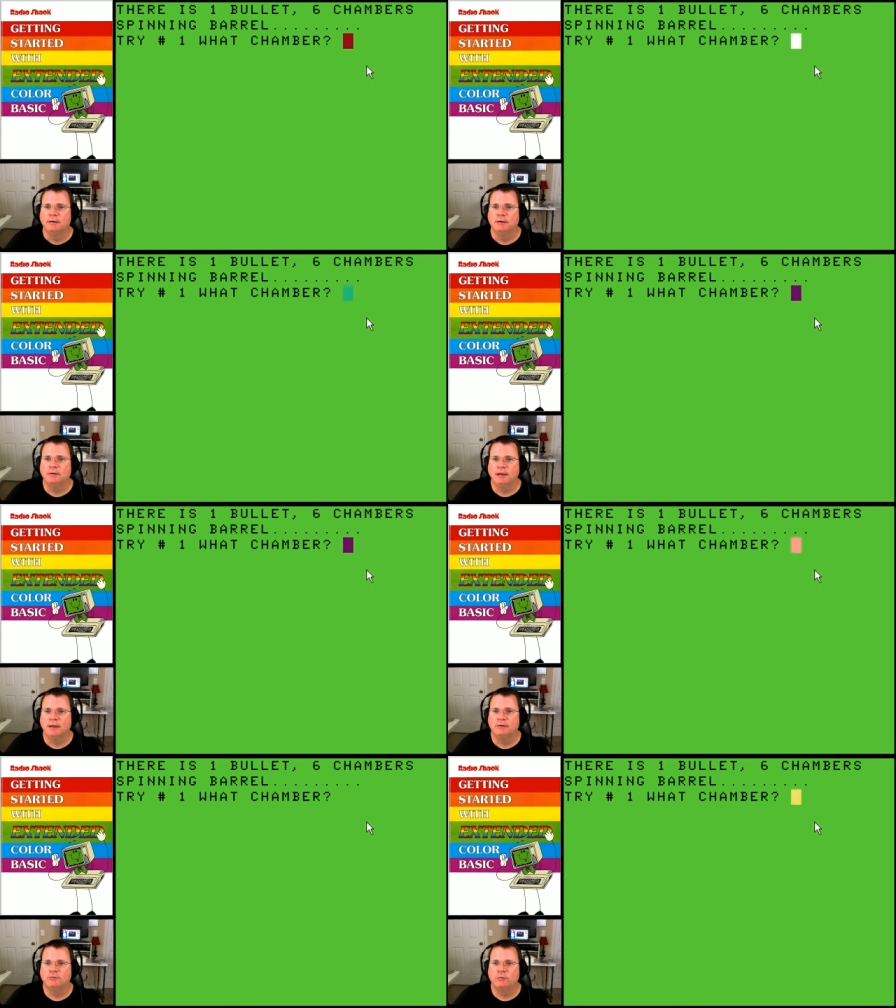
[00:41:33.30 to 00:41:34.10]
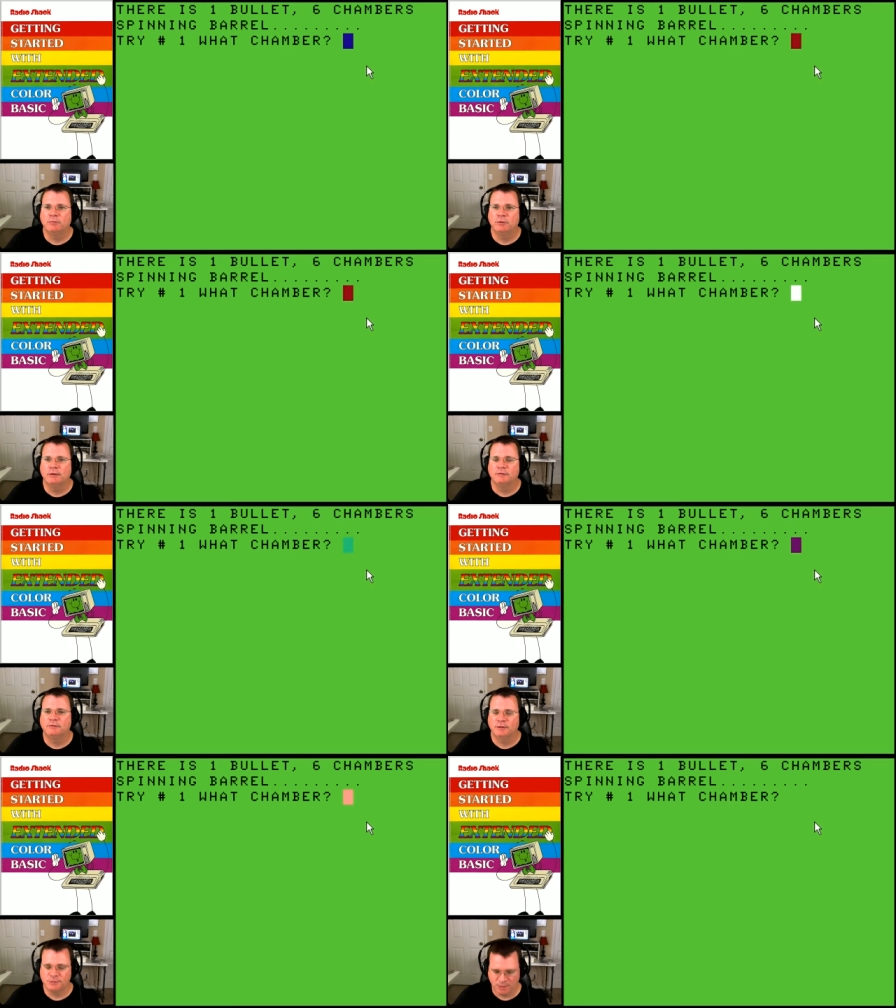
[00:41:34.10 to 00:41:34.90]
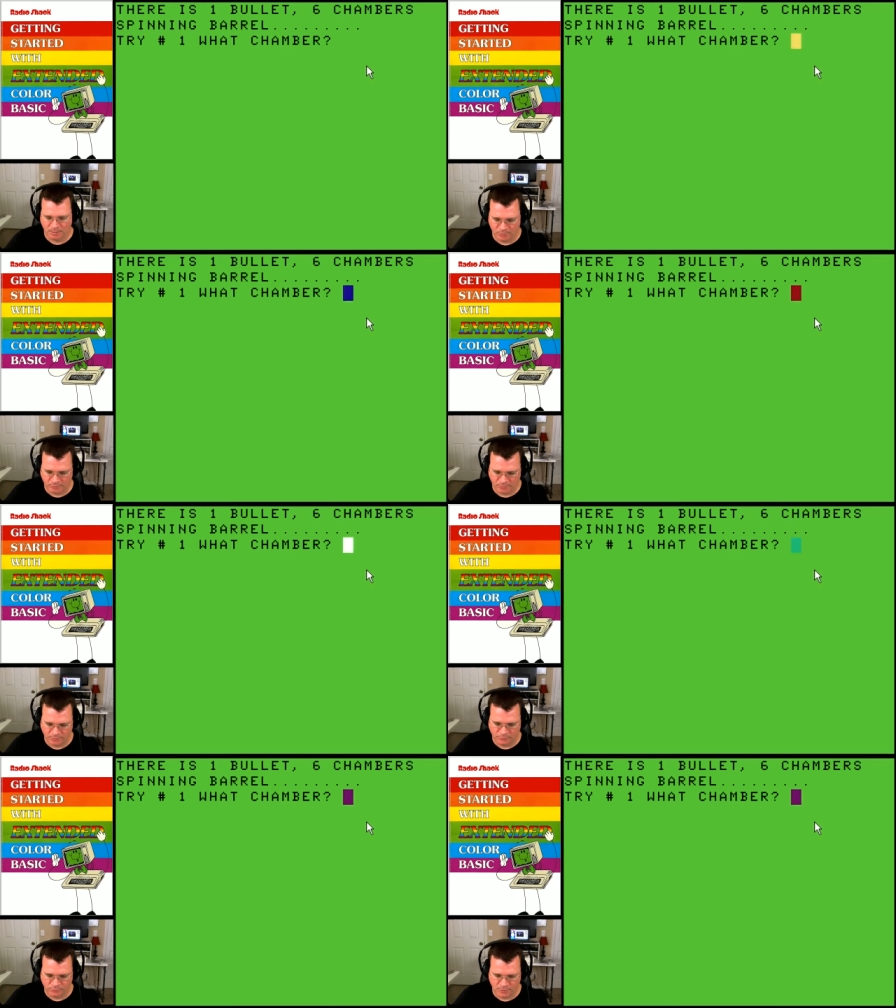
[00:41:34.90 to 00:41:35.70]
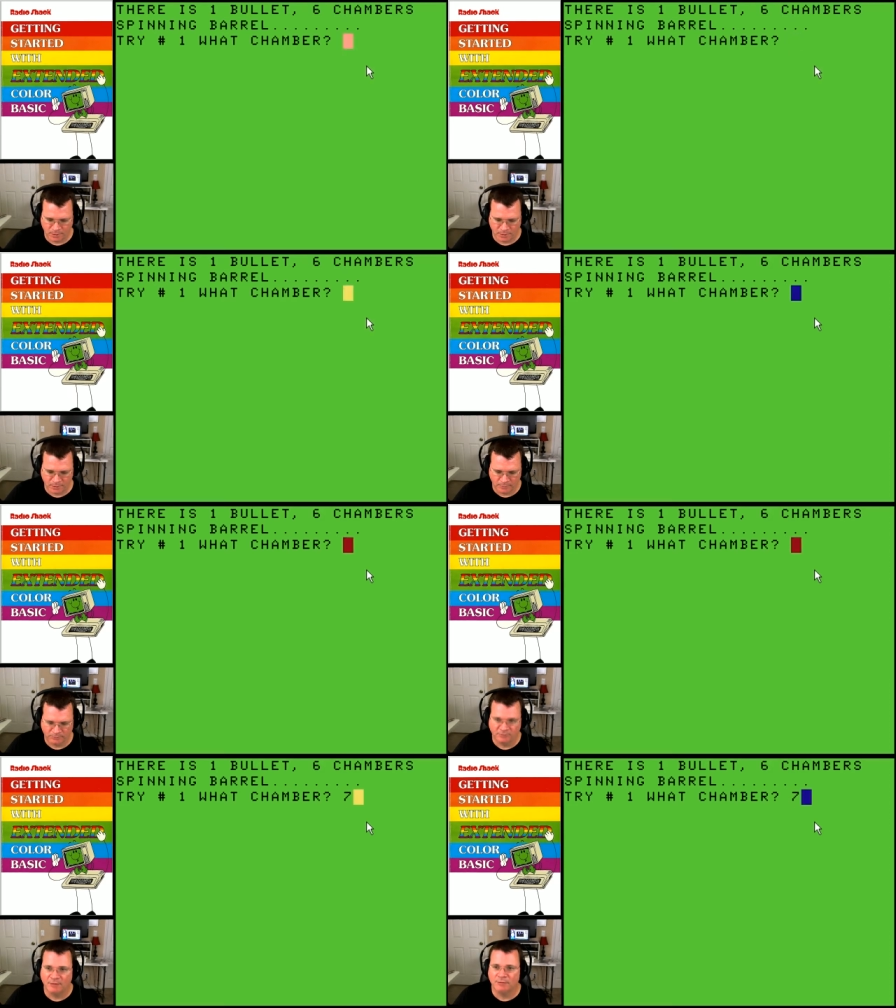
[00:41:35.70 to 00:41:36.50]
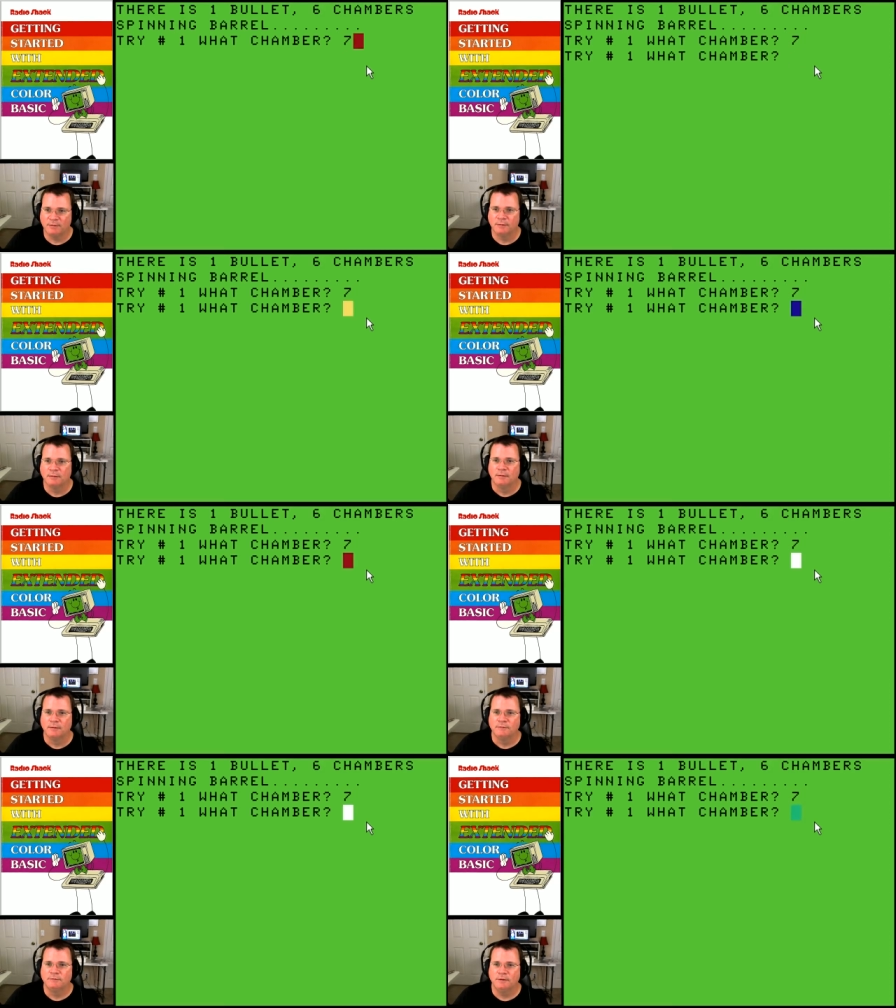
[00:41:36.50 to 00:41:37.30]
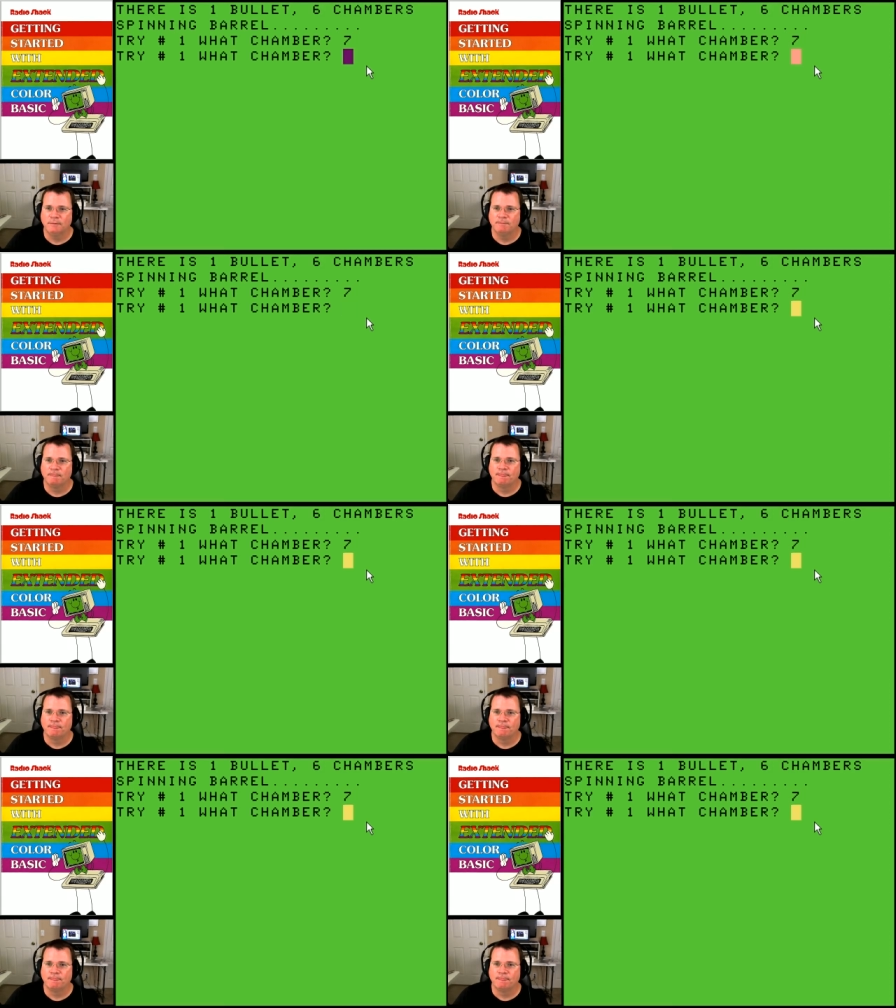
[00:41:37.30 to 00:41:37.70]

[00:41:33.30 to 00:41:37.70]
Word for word: okay there's one bullet six chambers let's try seven see